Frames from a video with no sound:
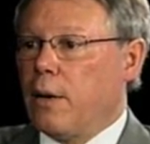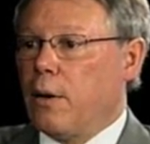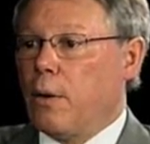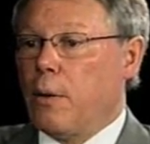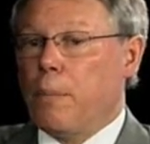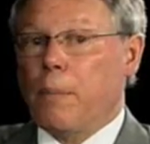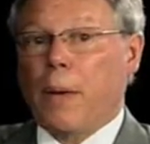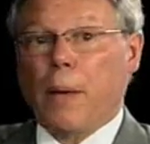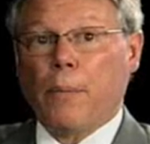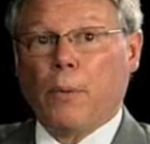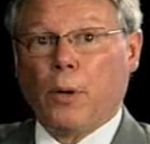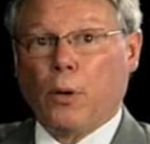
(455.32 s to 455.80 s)

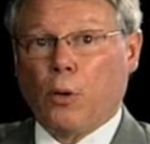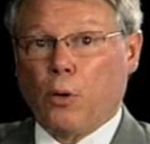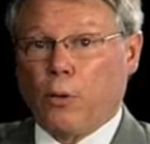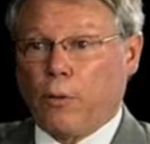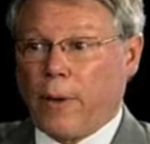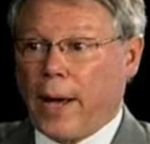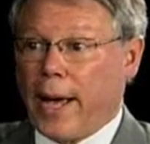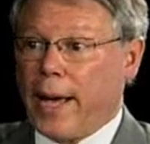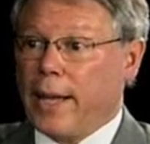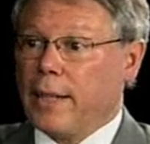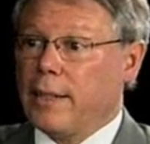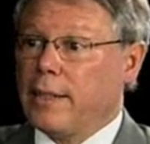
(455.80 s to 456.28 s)
maybe
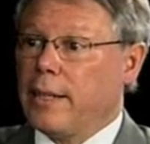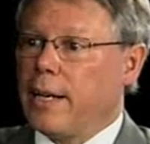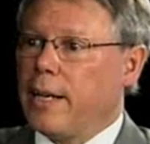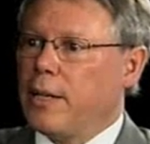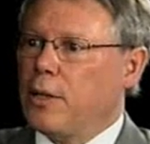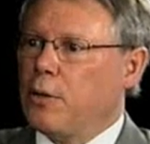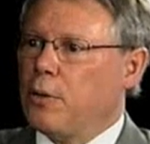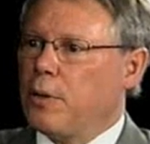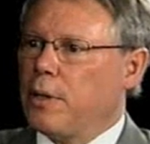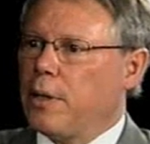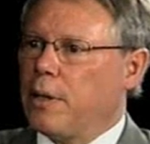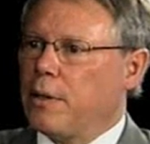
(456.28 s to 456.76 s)
who've had
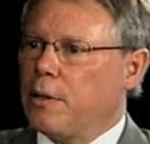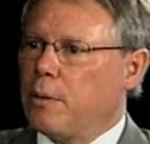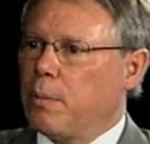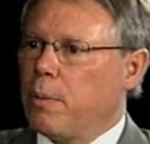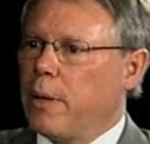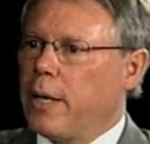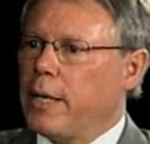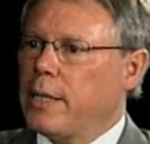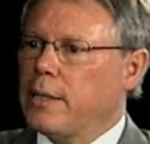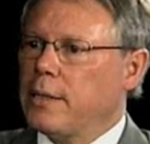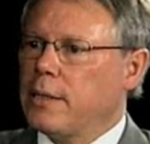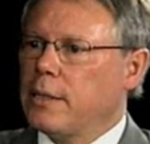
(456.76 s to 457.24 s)
tenure at other
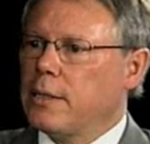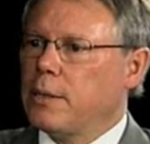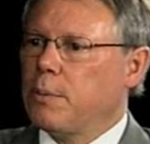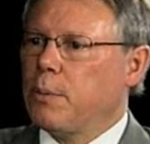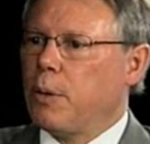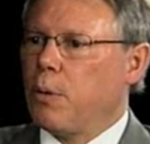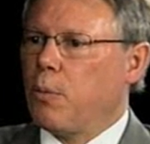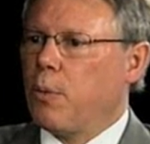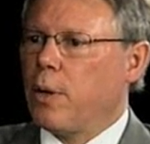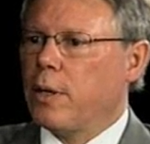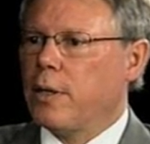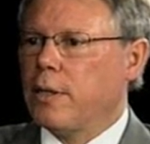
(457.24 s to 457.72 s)
places,
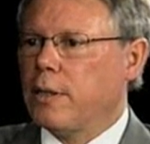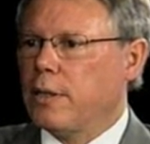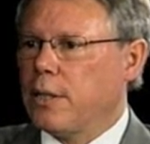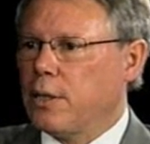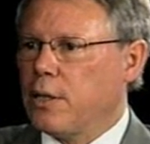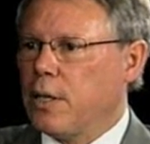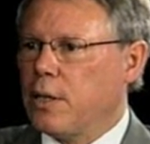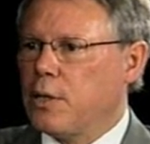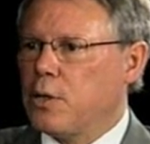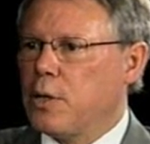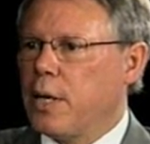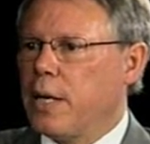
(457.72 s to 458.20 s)
but
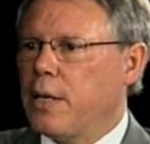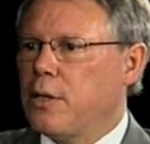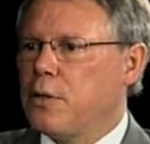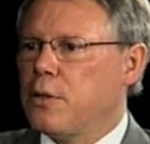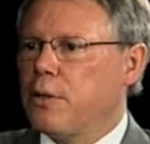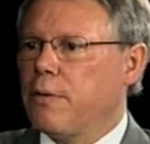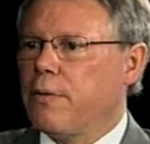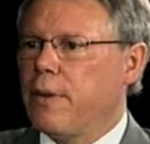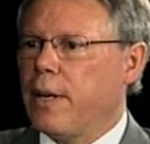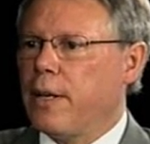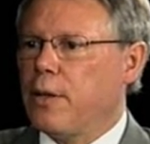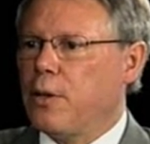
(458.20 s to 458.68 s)
wanted a
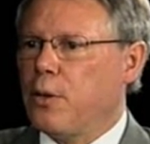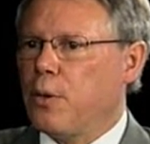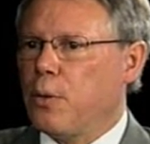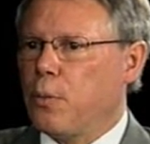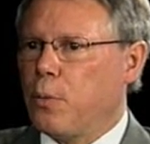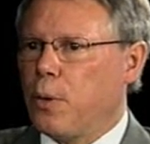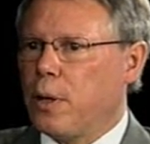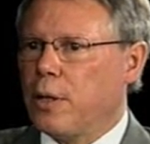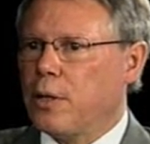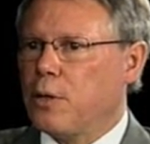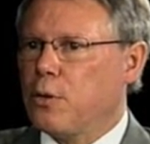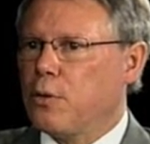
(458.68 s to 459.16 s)
change of venue
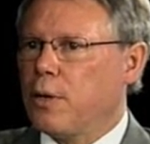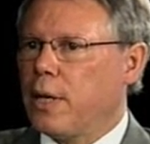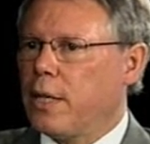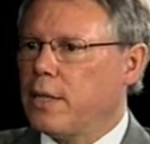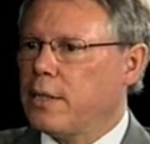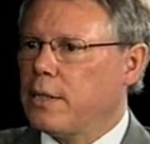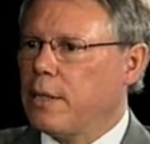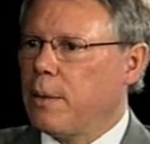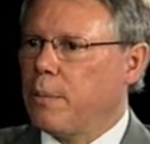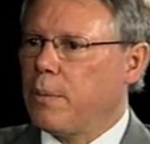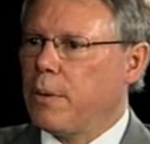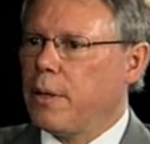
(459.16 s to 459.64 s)
and want to try
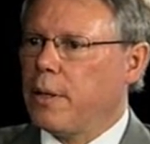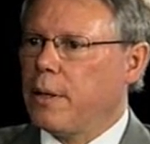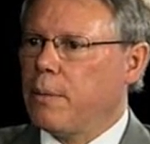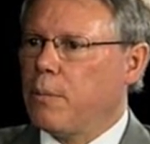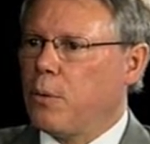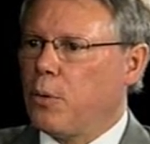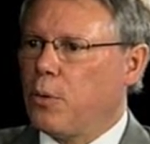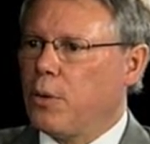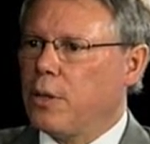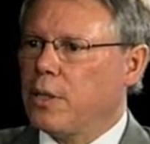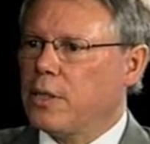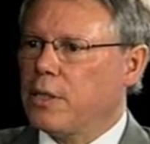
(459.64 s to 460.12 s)
something
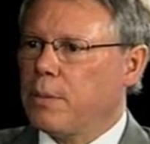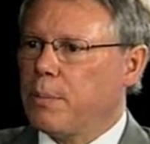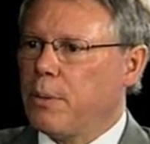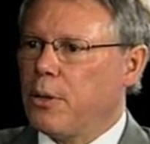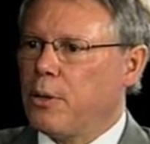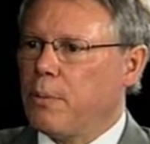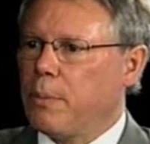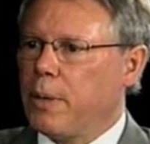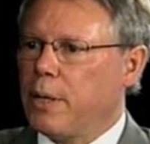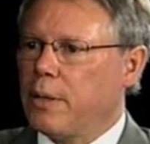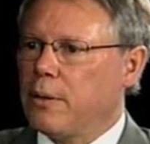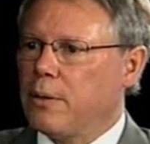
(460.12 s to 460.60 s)
more
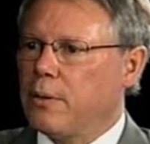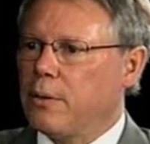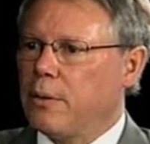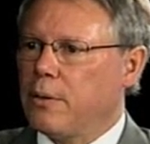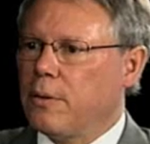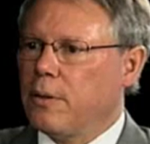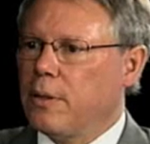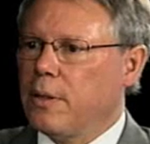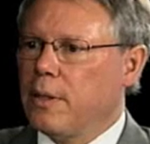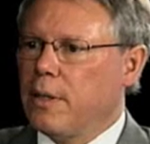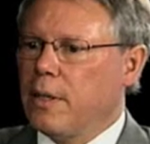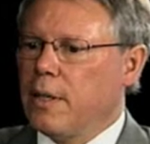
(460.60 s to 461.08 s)
experimental.